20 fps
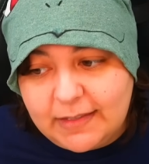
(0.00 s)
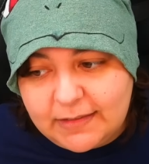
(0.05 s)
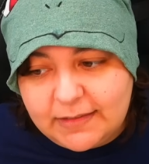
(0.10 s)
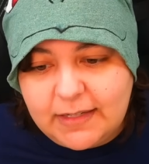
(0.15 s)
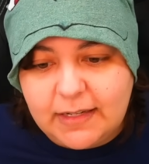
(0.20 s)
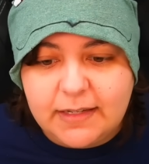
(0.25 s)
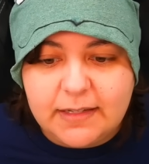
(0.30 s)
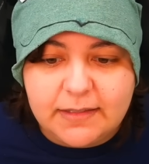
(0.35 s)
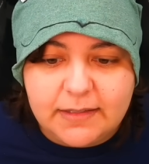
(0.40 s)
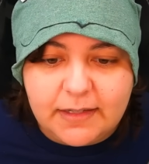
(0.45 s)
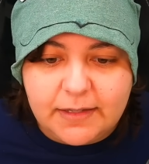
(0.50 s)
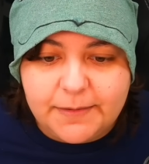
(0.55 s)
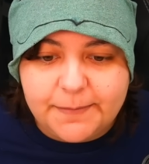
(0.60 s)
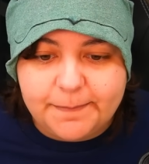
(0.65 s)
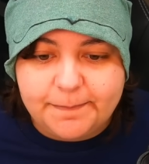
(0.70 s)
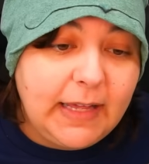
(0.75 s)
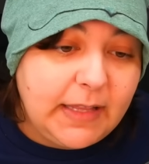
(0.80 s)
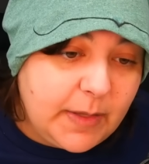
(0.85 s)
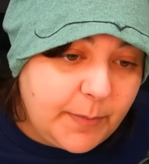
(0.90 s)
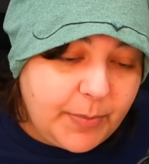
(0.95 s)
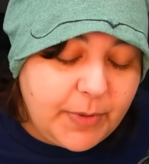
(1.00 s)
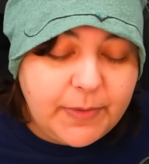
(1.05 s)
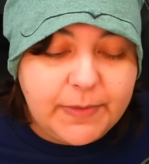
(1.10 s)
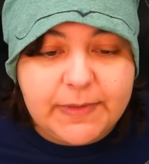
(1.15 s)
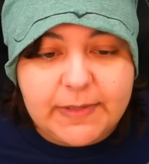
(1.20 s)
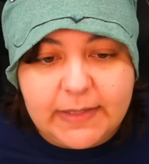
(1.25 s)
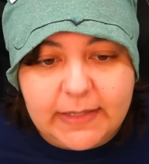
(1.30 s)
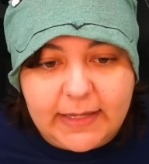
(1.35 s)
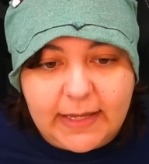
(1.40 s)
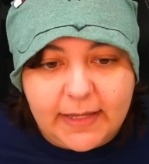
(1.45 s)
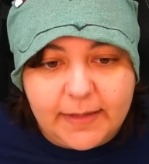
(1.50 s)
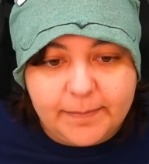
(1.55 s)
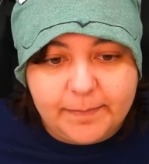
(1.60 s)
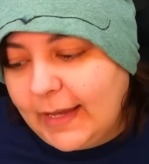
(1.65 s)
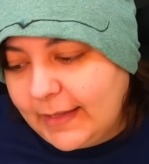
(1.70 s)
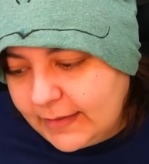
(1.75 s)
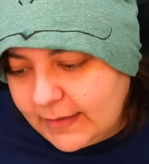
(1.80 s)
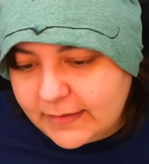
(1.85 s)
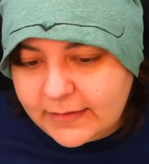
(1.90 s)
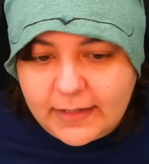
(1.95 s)
then taken down, and then posted again,
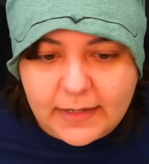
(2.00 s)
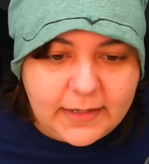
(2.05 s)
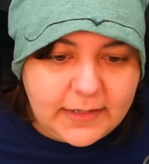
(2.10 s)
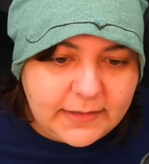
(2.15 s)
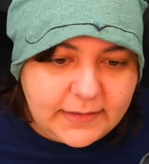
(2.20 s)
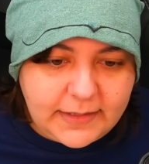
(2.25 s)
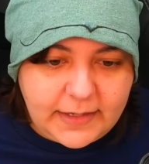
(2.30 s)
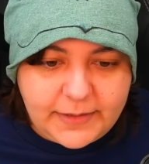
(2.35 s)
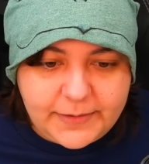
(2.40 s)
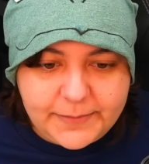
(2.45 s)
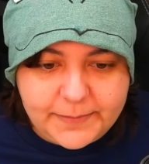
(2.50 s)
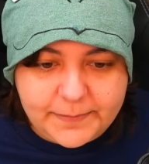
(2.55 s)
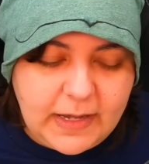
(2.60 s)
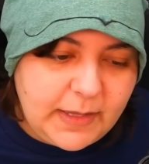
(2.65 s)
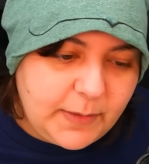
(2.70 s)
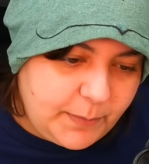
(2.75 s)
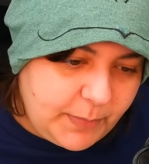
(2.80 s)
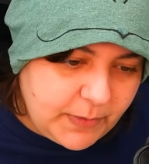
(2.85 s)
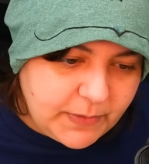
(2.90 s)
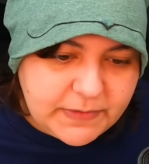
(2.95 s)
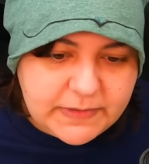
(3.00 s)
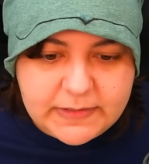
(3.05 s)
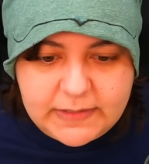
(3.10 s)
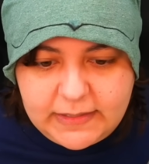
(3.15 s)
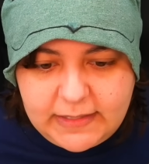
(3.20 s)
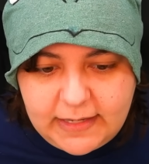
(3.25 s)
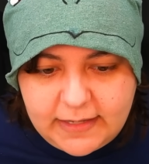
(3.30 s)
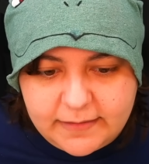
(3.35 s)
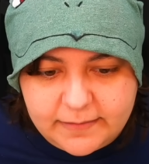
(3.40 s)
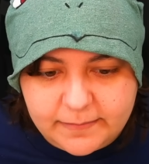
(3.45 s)
and then taken down, and posted again,